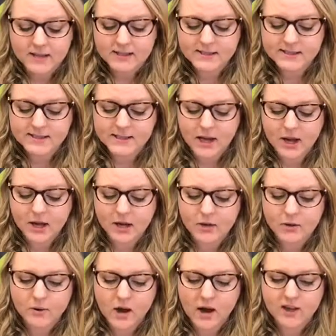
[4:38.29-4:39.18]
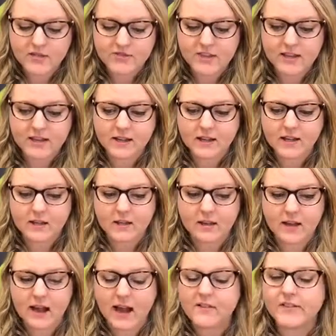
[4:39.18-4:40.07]
So I think
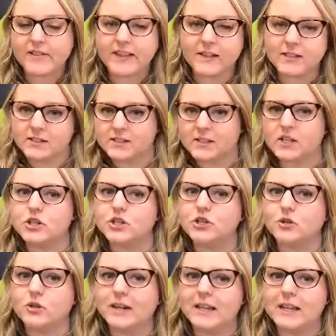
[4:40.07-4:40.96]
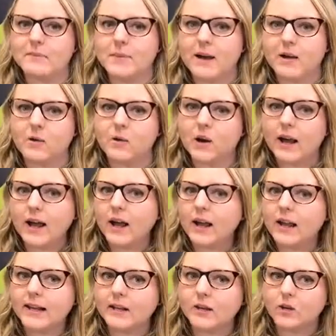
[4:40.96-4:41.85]
having that discussion on email quite
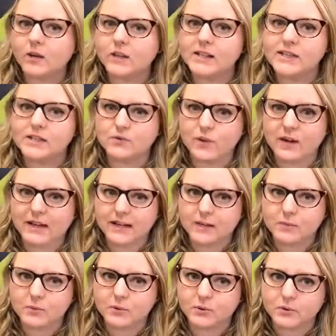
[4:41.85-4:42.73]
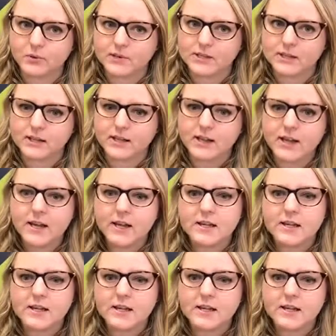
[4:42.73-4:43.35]
early on is really important.